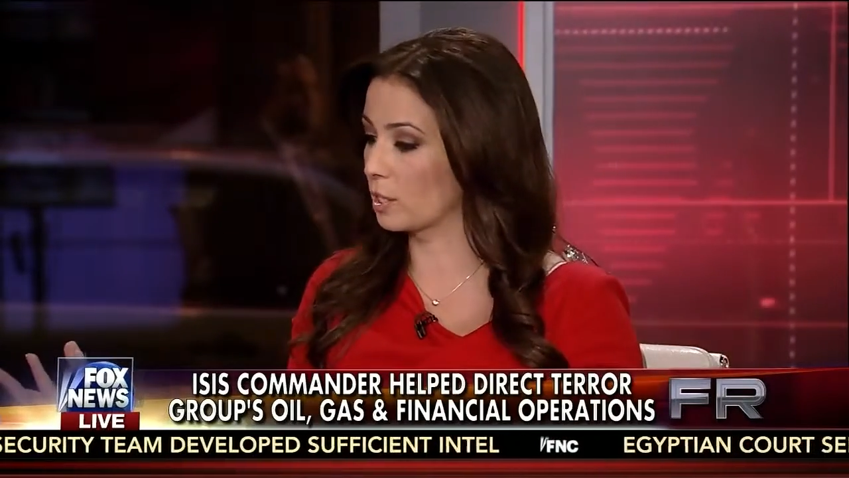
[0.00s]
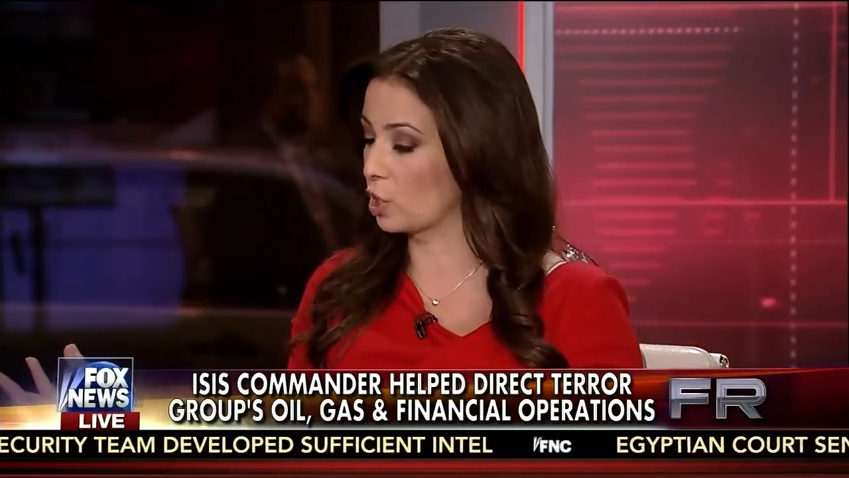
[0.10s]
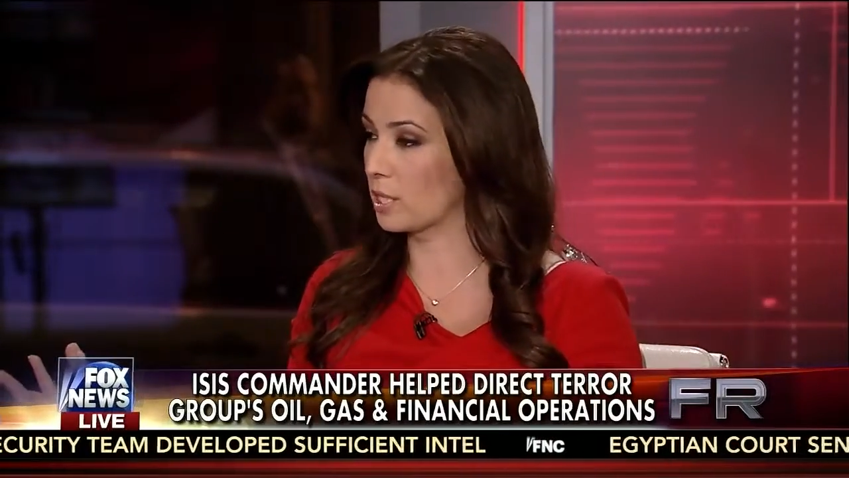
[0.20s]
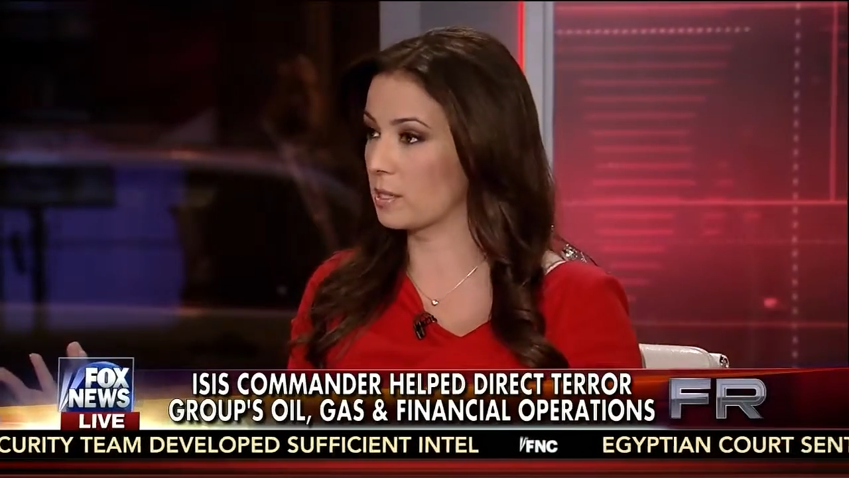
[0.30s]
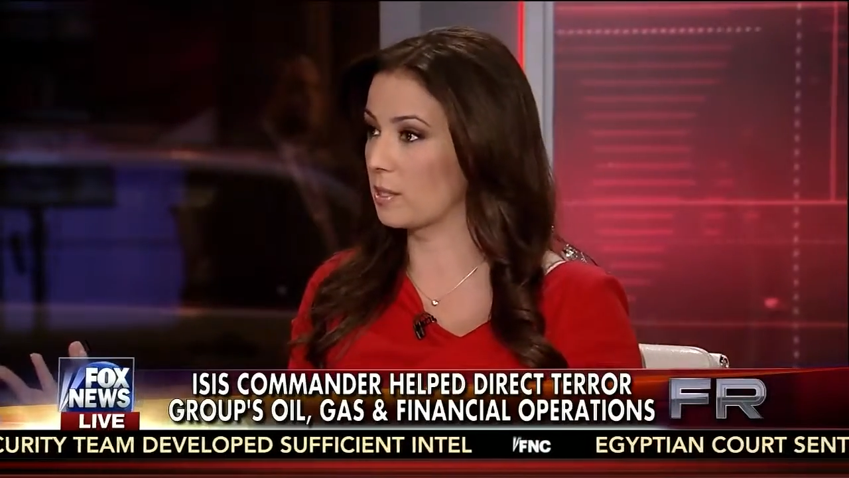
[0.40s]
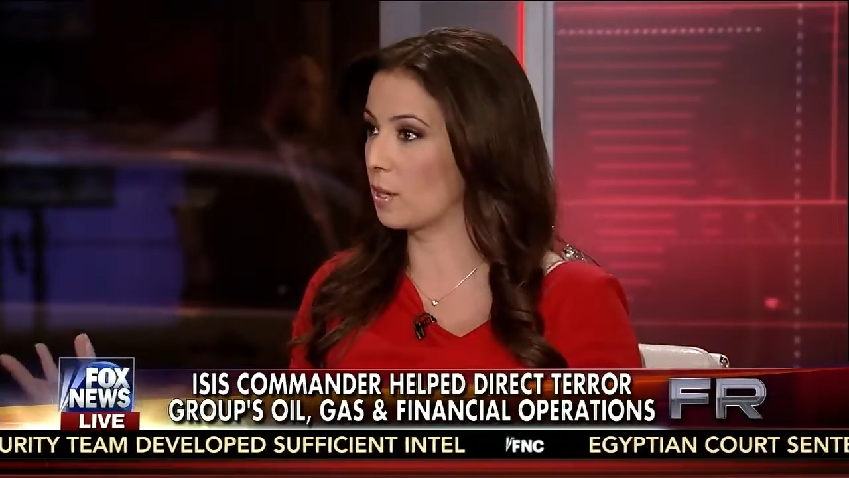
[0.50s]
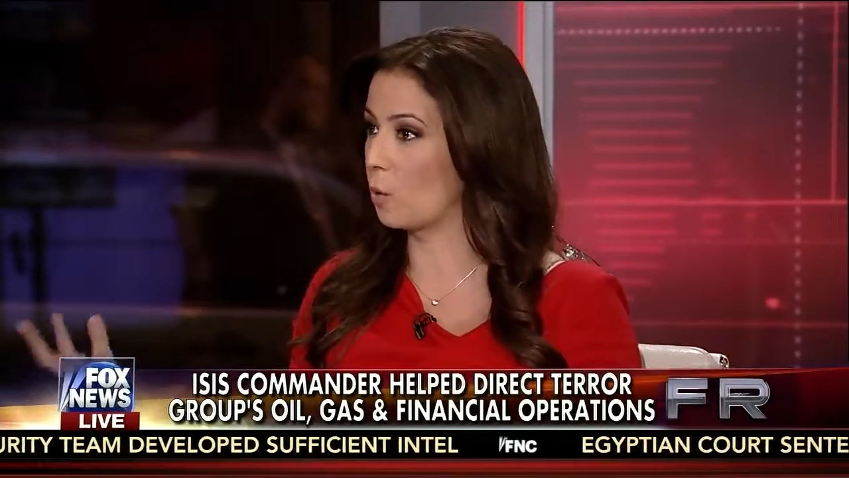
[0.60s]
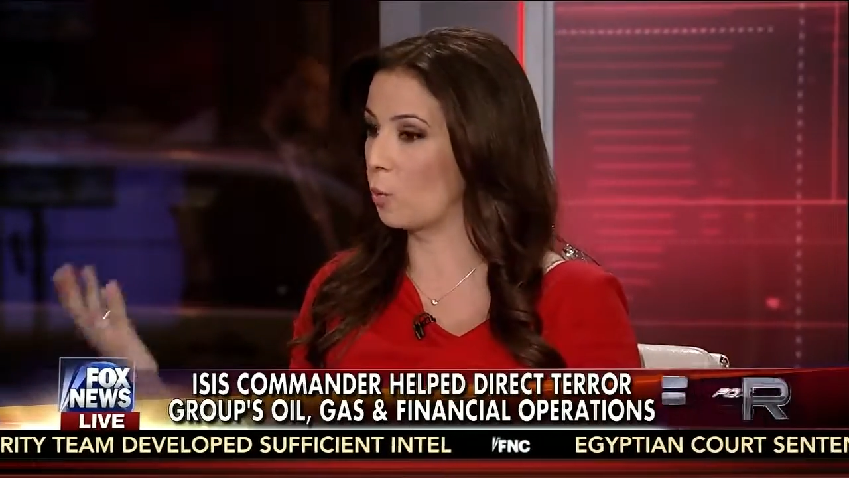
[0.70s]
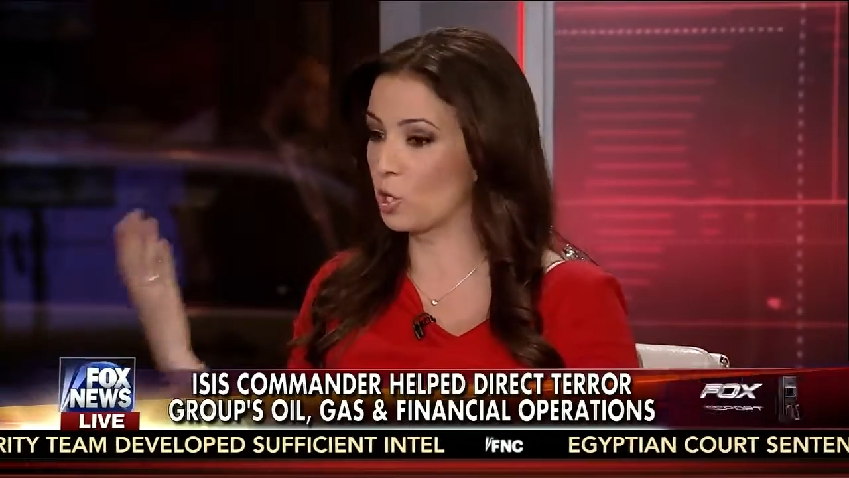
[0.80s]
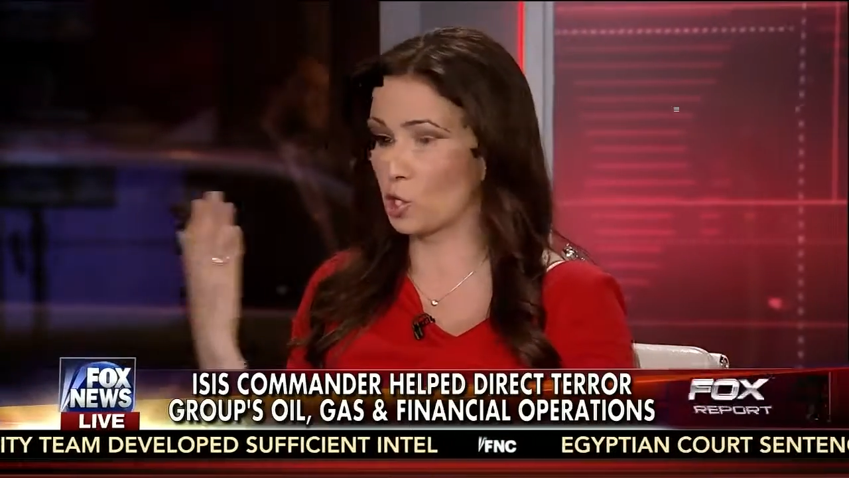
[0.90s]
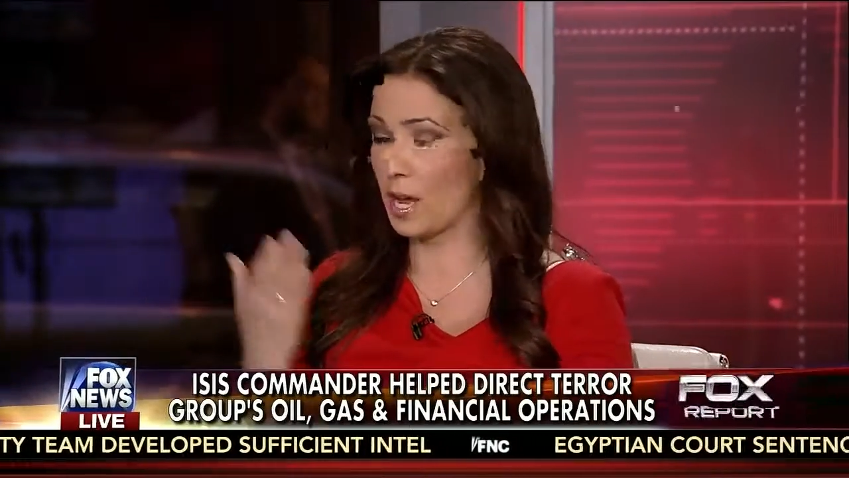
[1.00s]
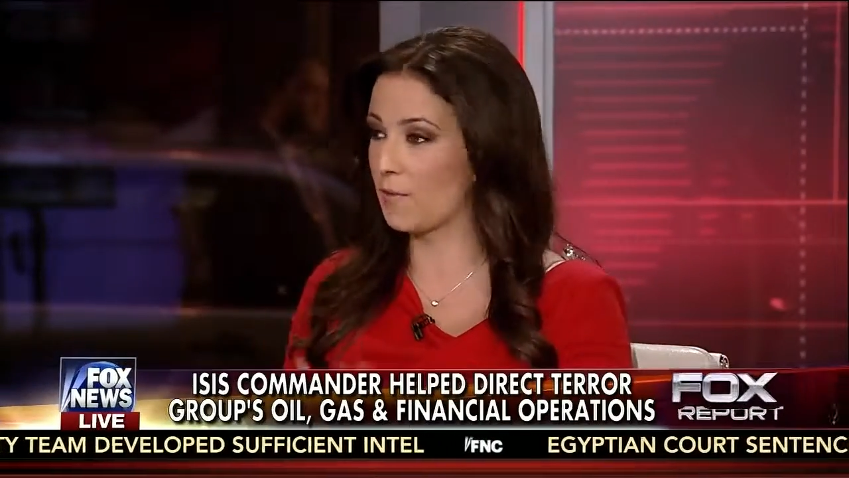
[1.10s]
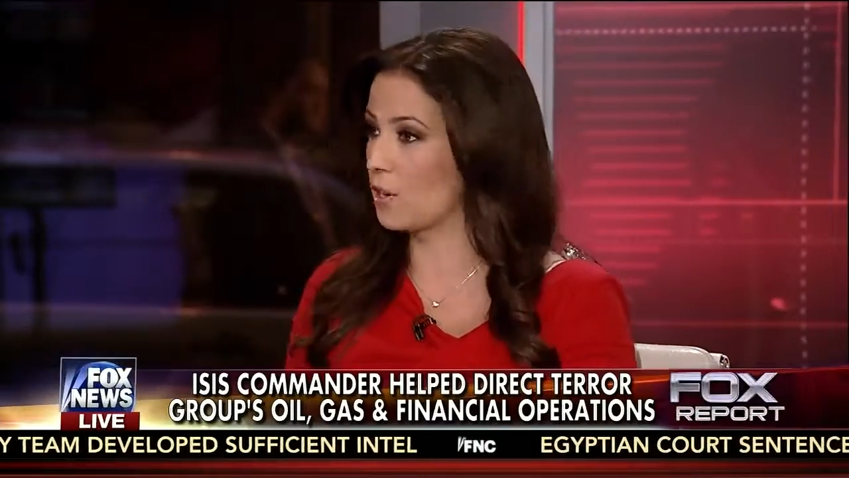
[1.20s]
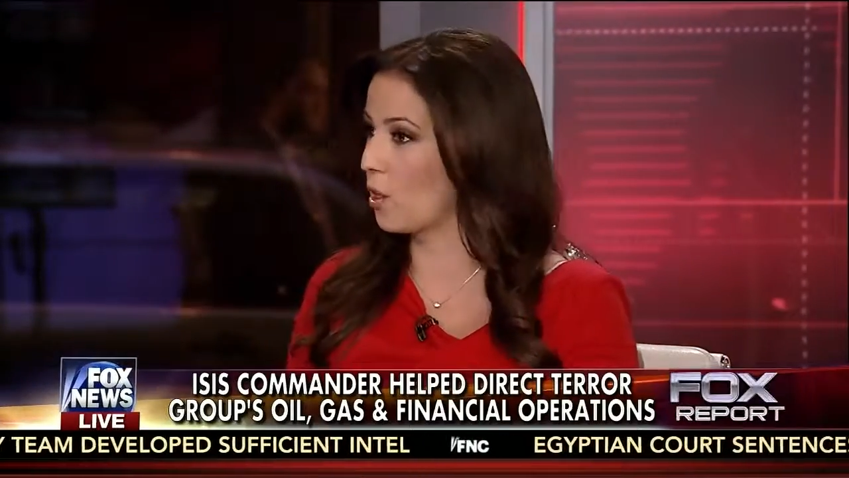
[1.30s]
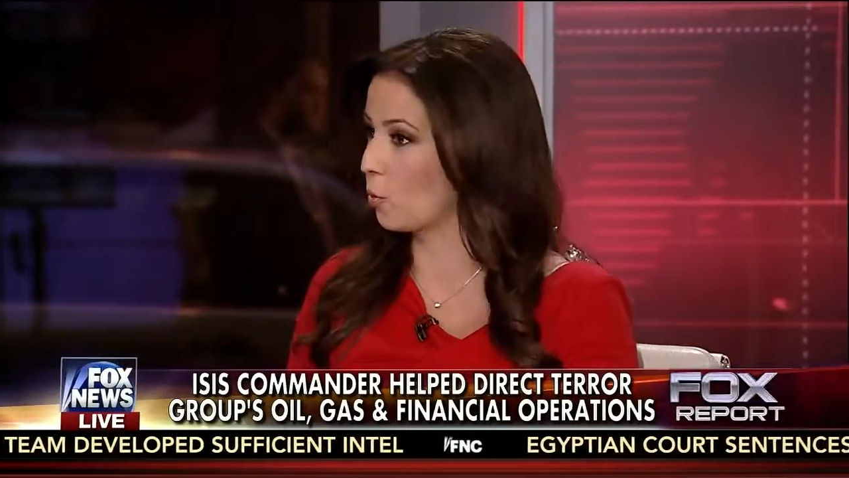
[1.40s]
suggested that we should
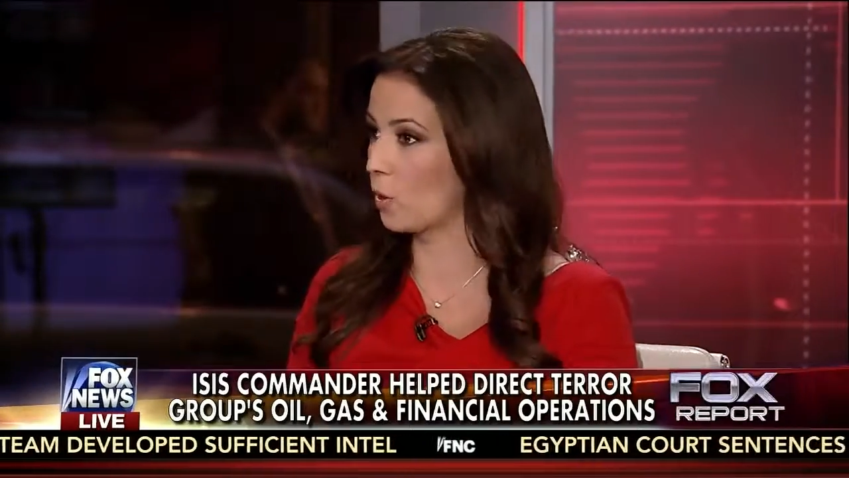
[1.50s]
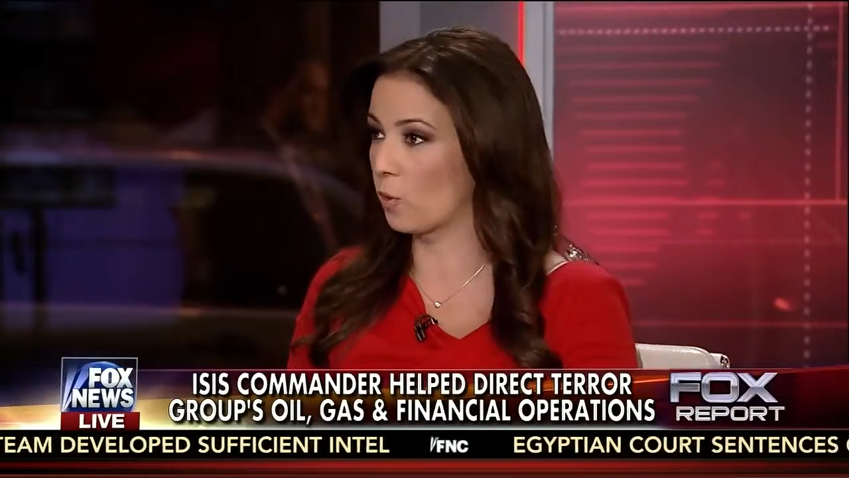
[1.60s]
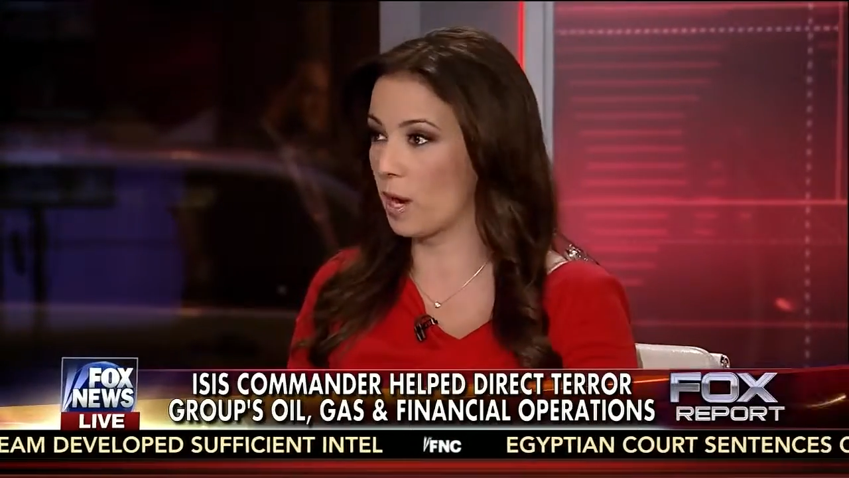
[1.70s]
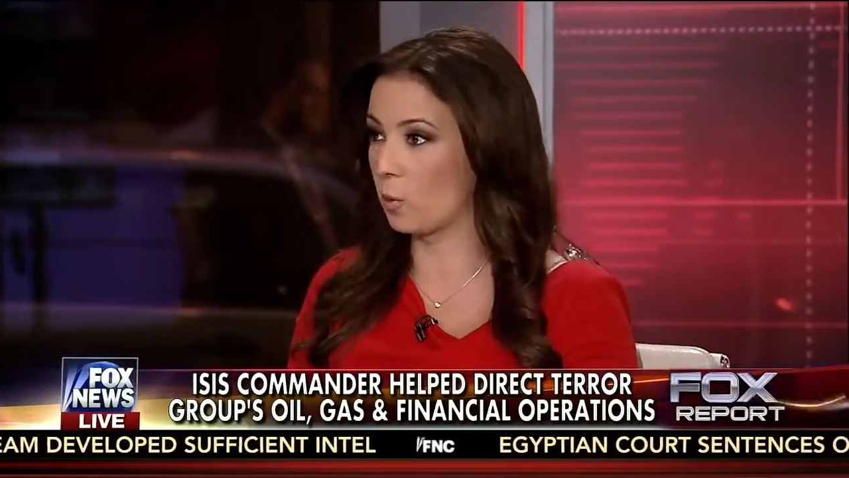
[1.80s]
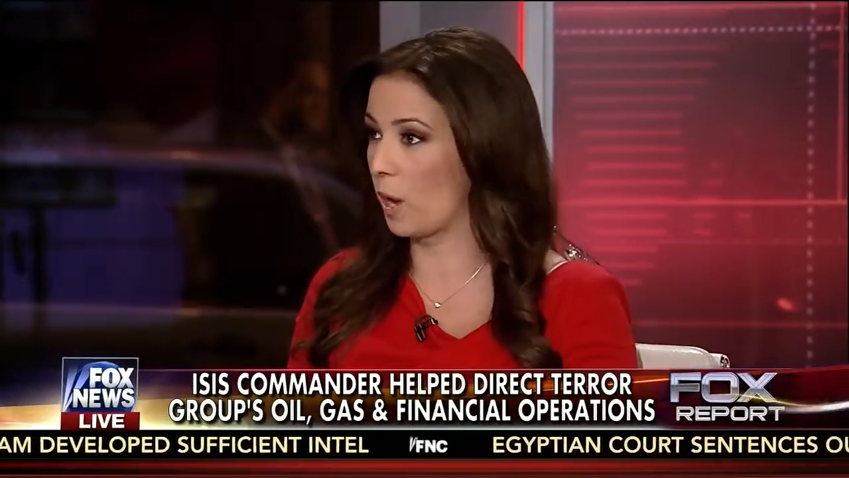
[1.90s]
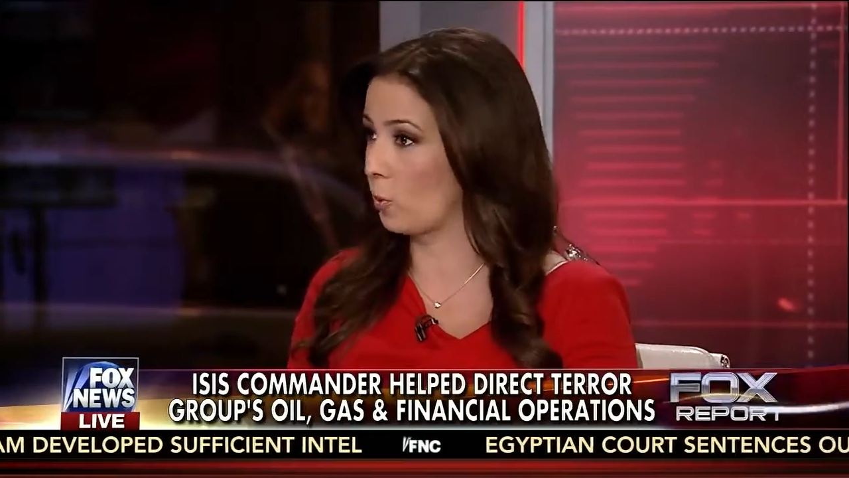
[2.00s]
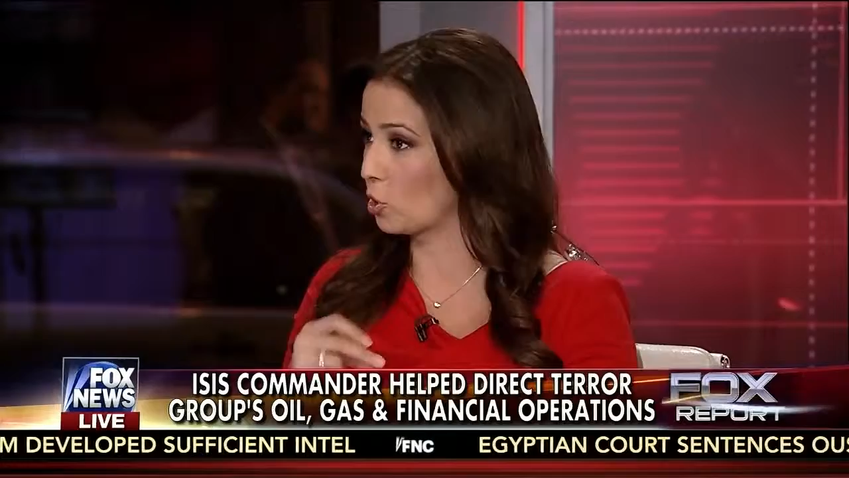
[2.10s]
have another one right away.